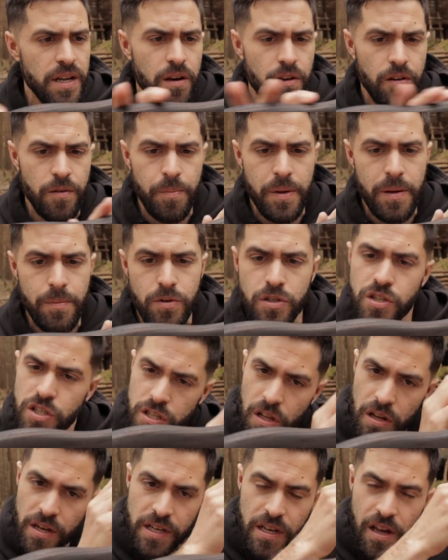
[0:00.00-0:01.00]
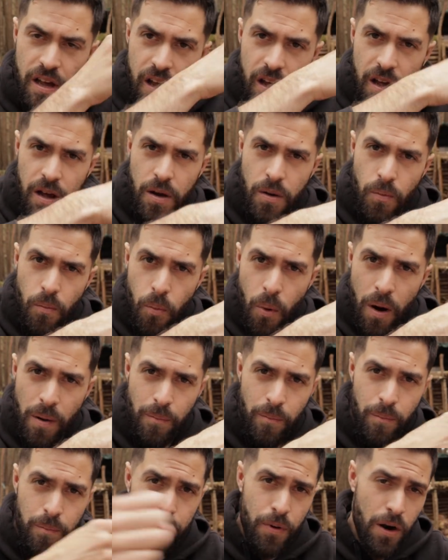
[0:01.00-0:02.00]
A lot of people just like
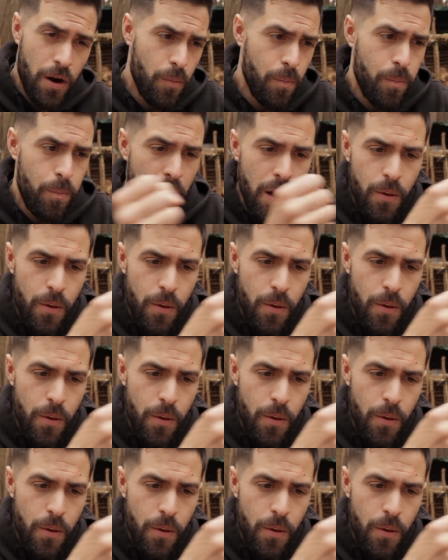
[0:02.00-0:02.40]
one blow,